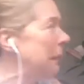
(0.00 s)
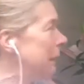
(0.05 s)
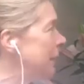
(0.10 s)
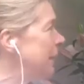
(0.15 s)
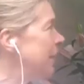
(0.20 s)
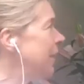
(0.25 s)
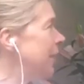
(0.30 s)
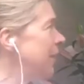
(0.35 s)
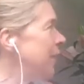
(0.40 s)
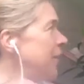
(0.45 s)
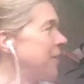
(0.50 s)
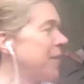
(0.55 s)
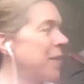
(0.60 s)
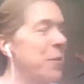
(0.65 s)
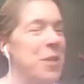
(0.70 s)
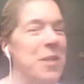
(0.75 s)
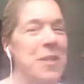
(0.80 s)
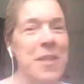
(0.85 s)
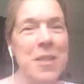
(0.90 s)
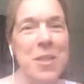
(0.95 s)
you know,
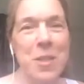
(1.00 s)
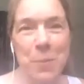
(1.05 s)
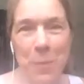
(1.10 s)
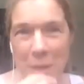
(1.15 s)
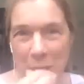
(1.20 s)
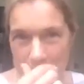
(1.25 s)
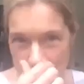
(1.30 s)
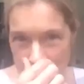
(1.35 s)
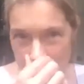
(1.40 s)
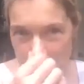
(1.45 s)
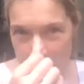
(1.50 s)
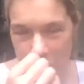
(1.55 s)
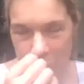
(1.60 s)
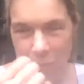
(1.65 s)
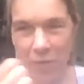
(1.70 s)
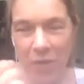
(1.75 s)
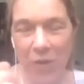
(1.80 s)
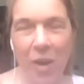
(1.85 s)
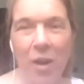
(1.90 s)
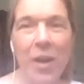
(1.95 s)
somebody said to me,
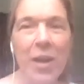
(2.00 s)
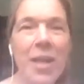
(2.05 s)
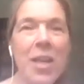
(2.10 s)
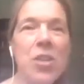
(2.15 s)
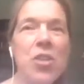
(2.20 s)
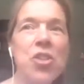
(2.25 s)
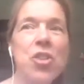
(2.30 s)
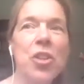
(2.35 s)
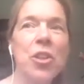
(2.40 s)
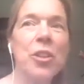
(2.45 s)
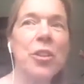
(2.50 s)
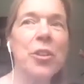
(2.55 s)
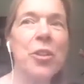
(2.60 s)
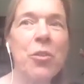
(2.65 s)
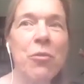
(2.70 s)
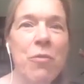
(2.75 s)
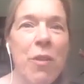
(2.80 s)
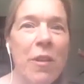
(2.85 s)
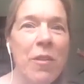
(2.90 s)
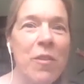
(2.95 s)
Sky Gingell,
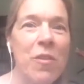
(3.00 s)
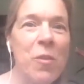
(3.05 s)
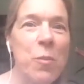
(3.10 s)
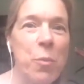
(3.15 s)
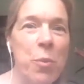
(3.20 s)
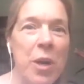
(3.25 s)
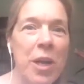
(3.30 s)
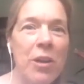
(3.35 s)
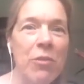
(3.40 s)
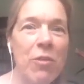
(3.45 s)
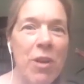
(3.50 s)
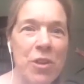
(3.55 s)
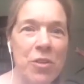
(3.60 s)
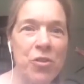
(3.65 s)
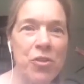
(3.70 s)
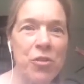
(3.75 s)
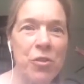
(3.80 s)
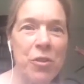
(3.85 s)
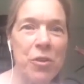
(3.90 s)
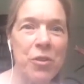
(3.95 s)
who runs Spring
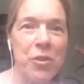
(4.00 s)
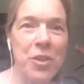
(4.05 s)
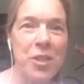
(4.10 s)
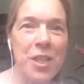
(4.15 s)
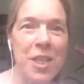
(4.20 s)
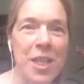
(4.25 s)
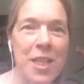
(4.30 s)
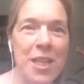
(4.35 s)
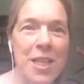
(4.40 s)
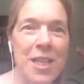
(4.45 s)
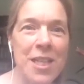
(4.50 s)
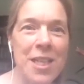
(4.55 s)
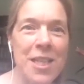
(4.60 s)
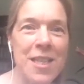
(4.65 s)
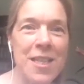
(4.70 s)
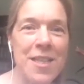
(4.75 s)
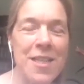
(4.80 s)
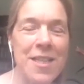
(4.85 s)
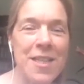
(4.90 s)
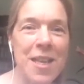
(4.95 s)
Restaurant in
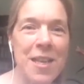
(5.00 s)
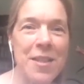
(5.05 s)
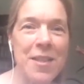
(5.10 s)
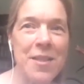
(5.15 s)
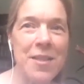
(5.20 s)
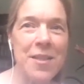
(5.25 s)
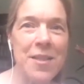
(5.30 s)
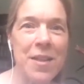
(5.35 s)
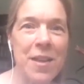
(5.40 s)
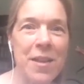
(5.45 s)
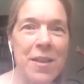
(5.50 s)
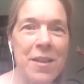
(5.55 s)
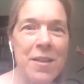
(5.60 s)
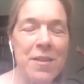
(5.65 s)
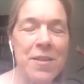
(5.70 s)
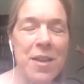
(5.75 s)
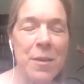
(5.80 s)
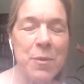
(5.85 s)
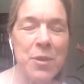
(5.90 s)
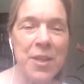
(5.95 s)

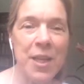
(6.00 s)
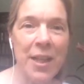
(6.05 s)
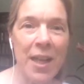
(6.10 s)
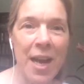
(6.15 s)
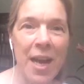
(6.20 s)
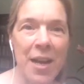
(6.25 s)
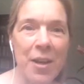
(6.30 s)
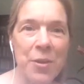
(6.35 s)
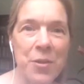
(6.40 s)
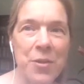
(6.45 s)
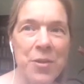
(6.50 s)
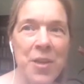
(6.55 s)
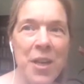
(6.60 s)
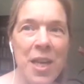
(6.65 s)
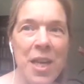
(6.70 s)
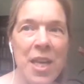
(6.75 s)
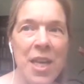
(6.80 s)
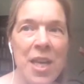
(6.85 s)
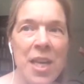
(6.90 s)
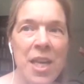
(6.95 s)
Somerset House,
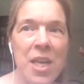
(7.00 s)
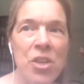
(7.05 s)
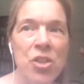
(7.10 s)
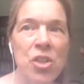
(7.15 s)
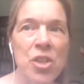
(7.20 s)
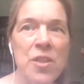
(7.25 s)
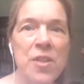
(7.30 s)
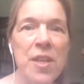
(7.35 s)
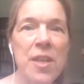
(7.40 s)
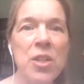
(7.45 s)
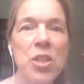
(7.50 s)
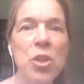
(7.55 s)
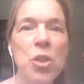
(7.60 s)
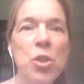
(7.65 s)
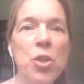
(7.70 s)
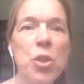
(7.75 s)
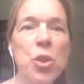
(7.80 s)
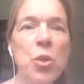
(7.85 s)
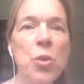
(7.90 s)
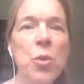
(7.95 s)
she said,
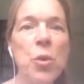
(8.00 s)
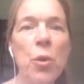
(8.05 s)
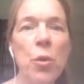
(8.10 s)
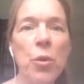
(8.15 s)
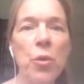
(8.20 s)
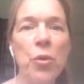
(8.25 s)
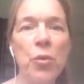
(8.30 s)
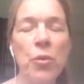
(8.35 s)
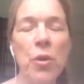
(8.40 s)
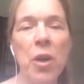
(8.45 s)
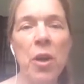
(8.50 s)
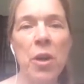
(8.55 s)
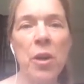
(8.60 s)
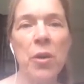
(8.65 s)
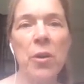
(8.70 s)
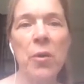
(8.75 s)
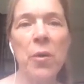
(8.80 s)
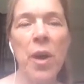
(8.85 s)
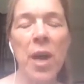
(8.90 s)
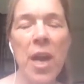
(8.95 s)
do not
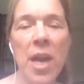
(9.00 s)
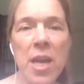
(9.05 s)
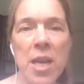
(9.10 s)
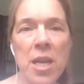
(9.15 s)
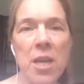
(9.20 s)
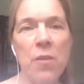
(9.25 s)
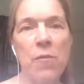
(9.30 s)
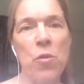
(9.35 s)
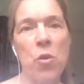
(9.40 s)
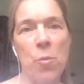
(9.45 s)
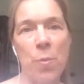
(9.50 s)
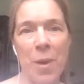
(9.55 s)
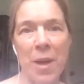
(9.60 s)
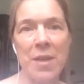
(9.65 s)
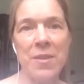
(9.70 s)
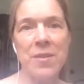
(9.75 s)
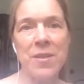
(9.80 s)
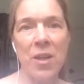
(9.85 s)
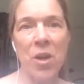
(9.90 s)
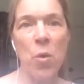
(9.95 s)
throw any of your
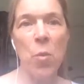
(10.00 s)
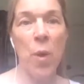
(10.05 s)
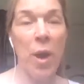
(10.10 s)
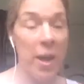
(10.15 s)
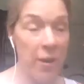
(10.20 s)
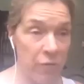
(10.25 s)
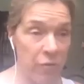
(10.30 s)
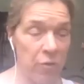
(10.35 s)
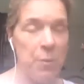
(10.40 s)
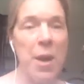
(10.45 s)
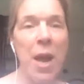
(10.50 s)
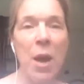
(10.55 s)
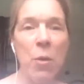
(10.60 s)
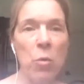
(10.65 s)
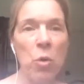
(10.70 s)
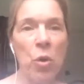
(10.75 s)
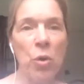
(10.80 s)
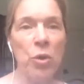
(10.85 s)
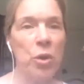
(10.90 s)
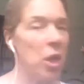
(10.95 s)
plastic away. From now
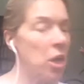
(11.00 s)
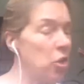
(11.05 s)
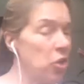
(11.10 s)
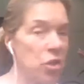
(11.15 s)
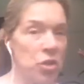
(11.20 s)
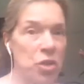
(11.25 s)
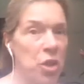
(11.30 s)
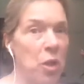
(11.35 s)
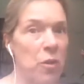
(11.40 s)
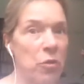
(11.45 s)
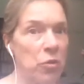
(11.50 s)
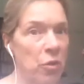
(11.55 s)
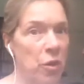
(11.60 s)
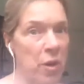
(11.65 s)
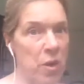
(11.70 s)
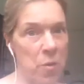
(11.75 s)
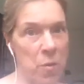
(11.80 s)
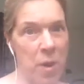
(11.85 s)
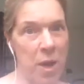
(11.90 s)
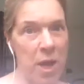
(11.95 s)
on, just don't throw
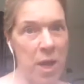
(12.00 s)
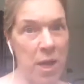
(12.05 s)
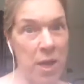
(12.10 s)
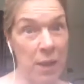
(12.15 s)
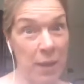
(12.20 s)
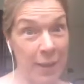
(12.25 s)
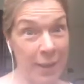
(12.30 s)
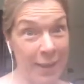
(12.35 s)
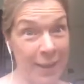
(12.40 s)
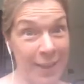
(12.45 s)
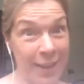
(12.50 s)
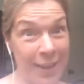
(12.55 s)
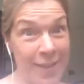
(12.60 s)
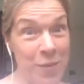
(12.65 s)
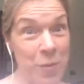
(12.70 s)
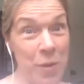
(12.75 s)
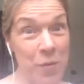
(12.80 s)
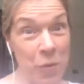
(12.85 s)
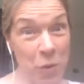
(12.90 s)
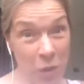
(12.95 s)
it away.
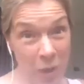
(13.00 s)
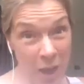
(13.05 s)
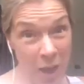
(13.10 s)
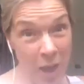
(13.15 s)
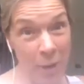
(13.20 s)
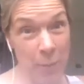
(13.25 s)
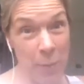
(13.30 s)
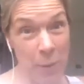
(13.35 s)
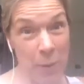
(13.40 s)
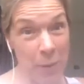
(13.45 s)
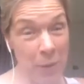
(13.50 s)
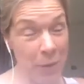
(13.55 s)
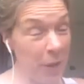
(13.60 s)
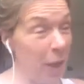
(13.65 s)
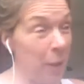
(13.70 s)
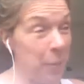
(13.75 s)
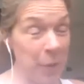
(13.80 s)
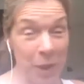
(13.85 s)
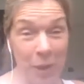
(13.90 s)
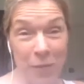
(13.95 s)
So I've got a cupboard
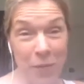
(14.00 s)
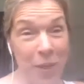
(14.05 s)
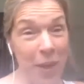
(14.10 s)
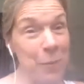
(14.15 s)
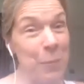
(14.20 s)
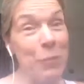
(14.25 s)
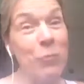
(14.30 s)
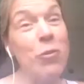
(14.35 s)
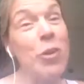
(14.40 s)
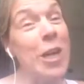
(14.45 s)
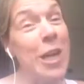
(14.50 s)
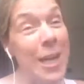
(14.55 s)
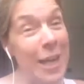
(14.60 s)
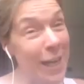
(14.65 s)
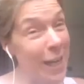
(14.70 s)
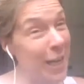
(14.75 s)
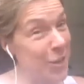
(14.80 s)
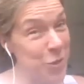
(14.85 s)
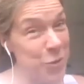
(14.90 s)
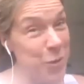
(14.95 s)
over there. I'm really
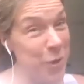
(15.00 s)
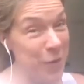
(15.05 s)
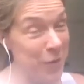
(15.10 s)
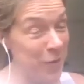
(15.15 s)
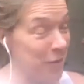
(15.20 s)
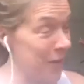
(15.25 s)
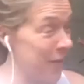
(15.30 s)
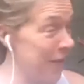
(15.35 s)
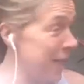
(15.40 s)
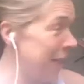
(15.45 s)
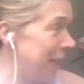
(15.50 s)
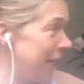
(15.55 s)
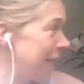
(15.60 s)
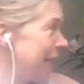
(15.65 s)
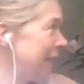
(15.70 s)
glad you can't see in it.